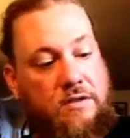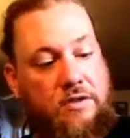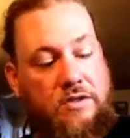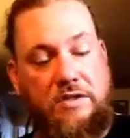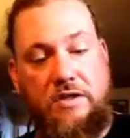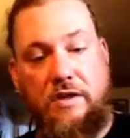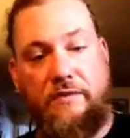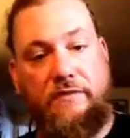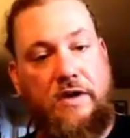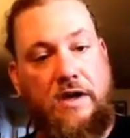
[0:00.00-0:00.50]

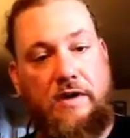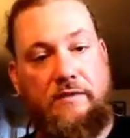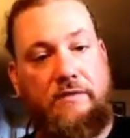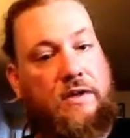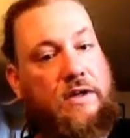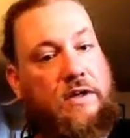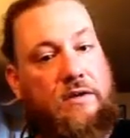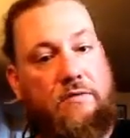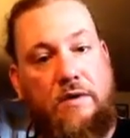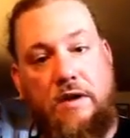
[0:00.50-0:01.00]
just stuff I
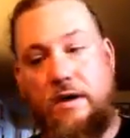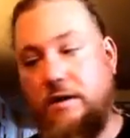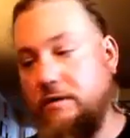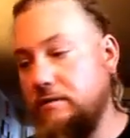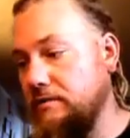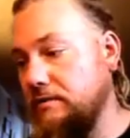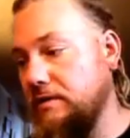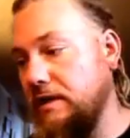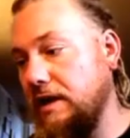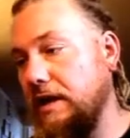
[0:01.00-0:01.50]
have laying
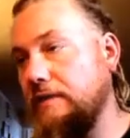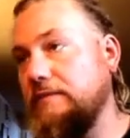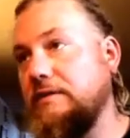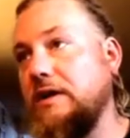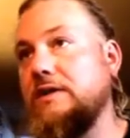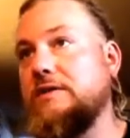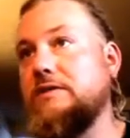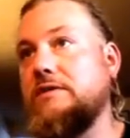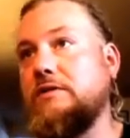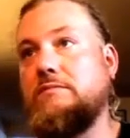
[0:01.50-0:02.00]
around that I've
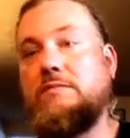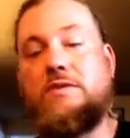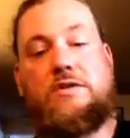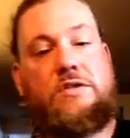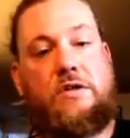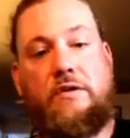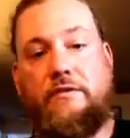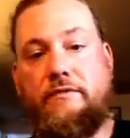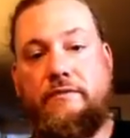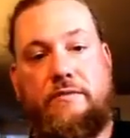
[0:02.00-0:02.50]
got so
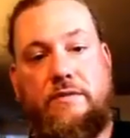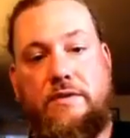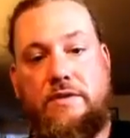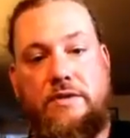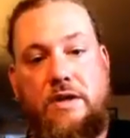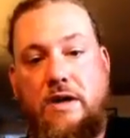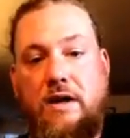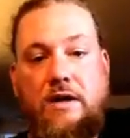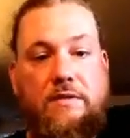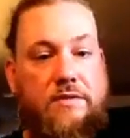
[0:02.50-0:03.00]
much of from
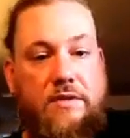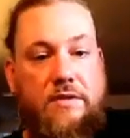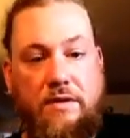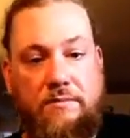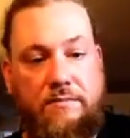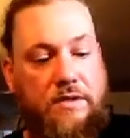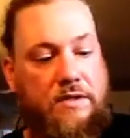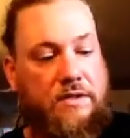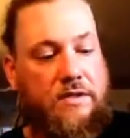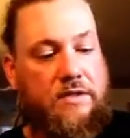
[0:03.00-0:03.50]
the jobs.
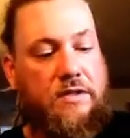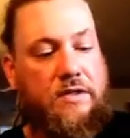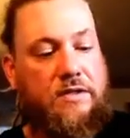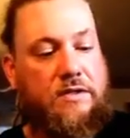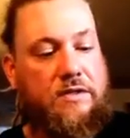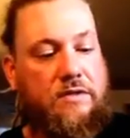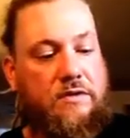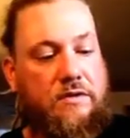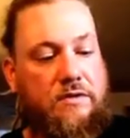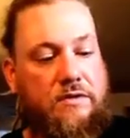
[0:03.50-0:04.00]
I mean,
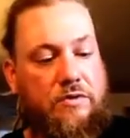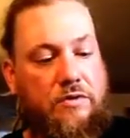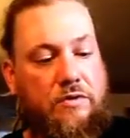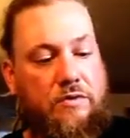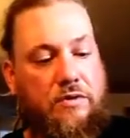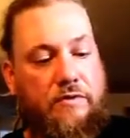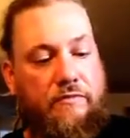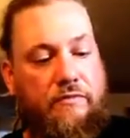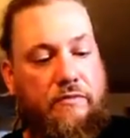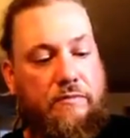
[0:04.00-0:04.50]
there's
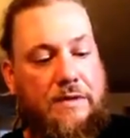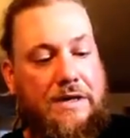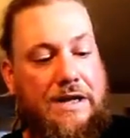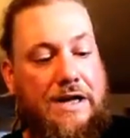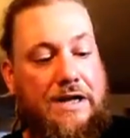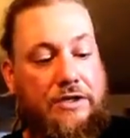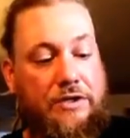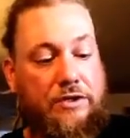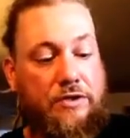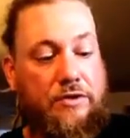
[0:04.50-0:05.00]
no need for me
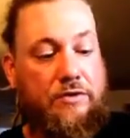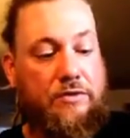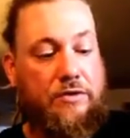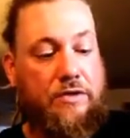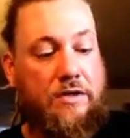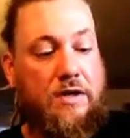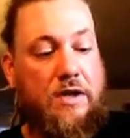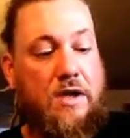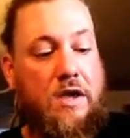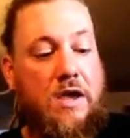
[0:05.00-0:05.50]
not to
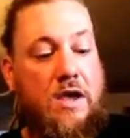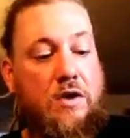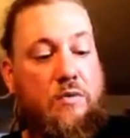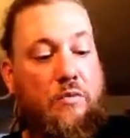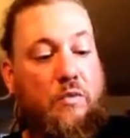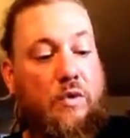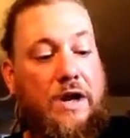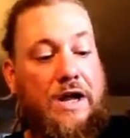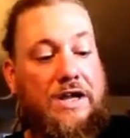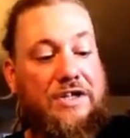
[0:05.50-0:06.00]
use
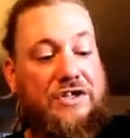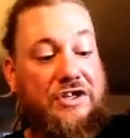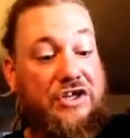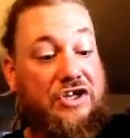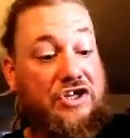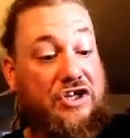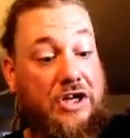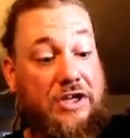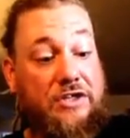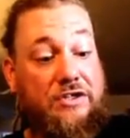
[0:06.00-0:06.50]
it. Would I
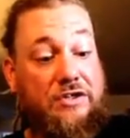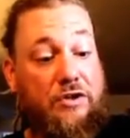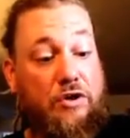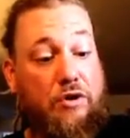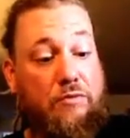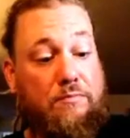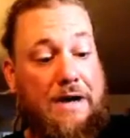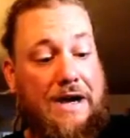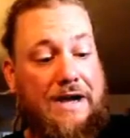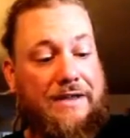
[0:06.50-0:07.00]
suggest
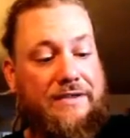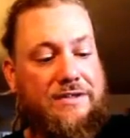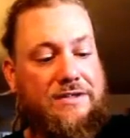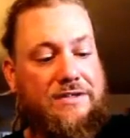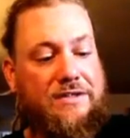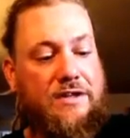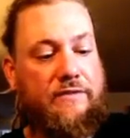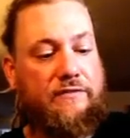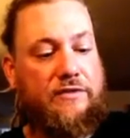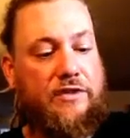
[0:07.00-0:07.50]
to go buy
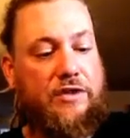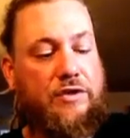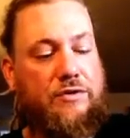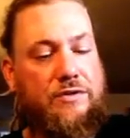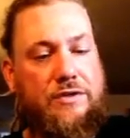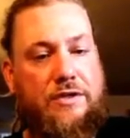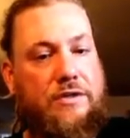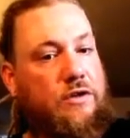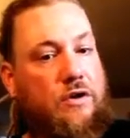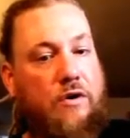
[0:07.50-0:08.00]
this stuff to
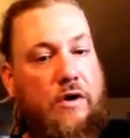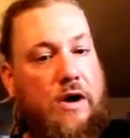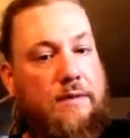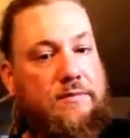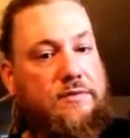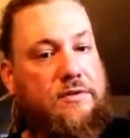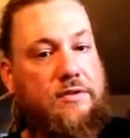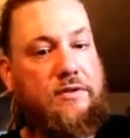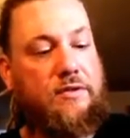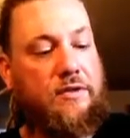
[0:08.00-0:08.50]
use it? No,
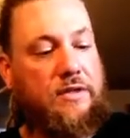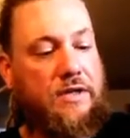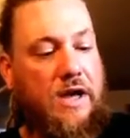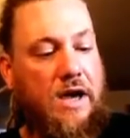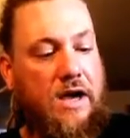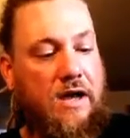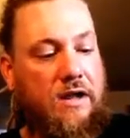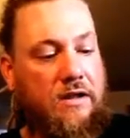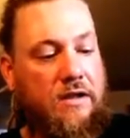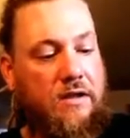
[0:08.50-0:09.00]
absolutely
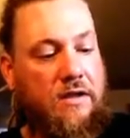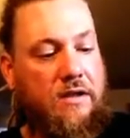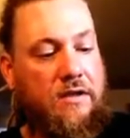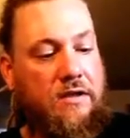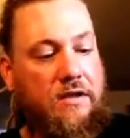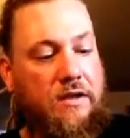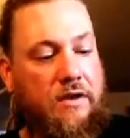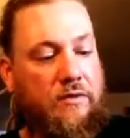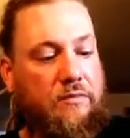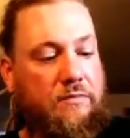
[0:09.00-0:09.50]
not.
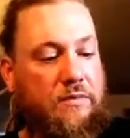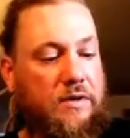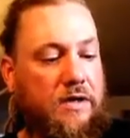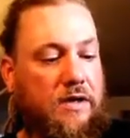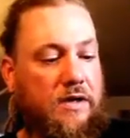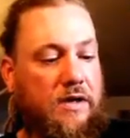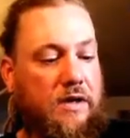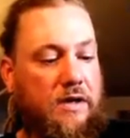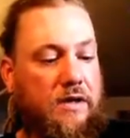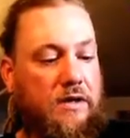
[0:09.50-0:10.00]
It would
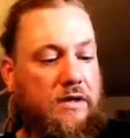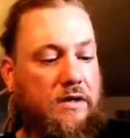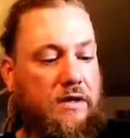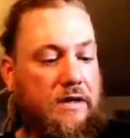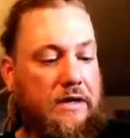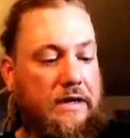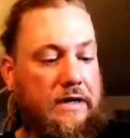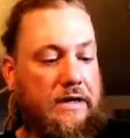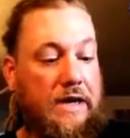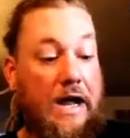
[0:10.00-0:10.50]
be
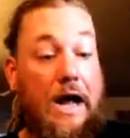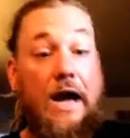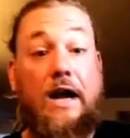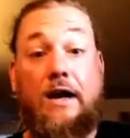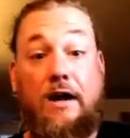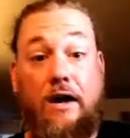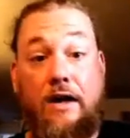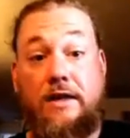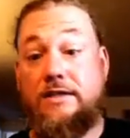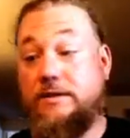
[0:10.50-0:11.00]

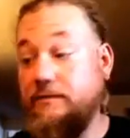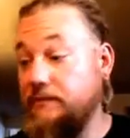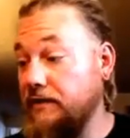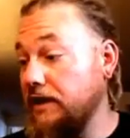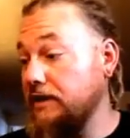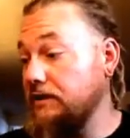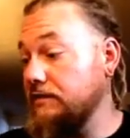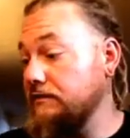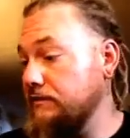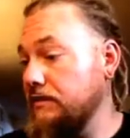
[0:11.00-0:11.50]
not cost
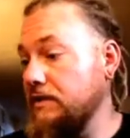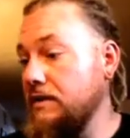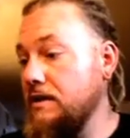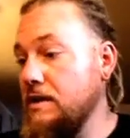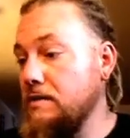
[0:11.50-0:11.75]
effective.